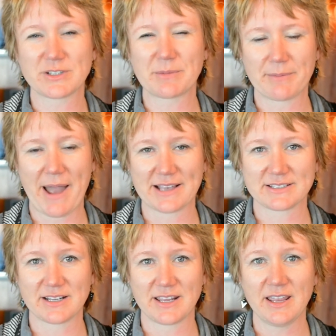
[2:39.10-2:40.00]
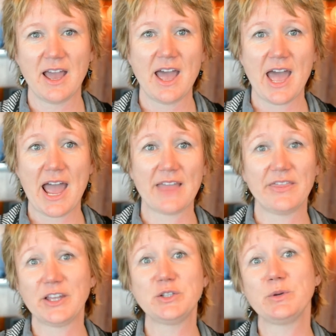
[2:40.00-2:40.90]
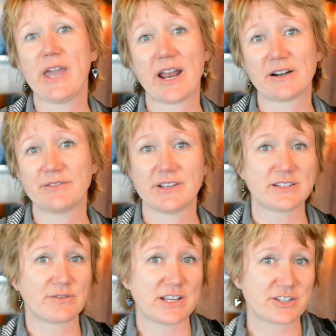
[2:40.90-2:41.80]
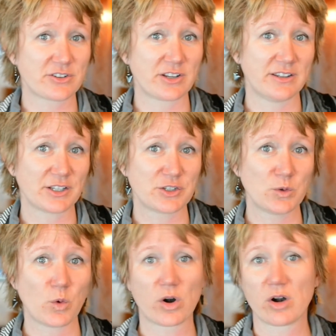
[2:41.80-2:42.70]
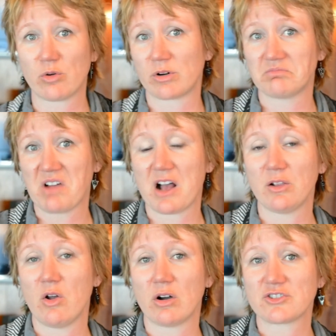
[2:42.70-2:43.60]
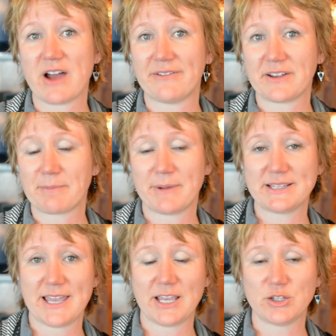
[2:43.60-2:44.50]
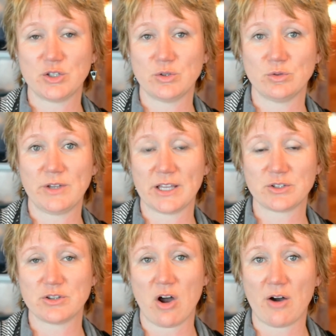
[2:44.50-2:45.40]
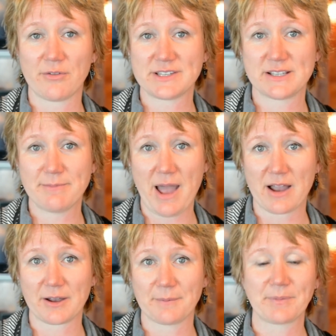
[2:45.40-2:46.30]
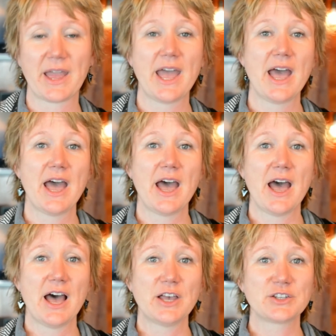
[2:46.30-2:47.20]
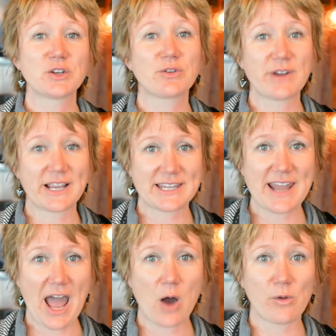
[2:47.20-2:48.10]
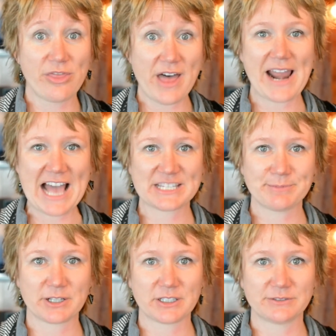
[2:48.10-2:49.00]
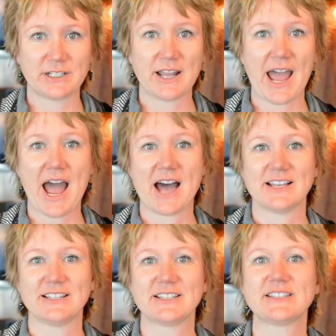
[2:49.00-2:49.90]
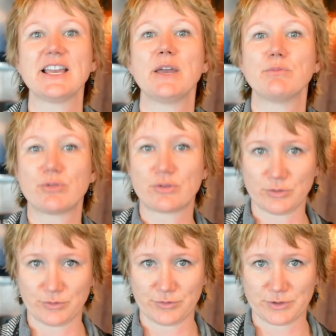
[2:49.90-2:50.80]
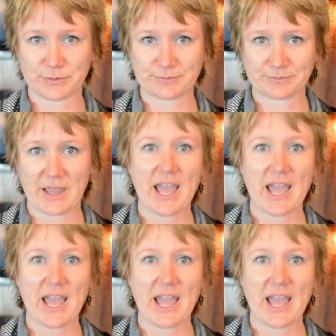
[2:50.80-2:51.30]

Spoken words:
to some capacity, and they do care if there's a restaurant next door or how long traffic might take to get to the office and back. So right now that aspect of it has improved.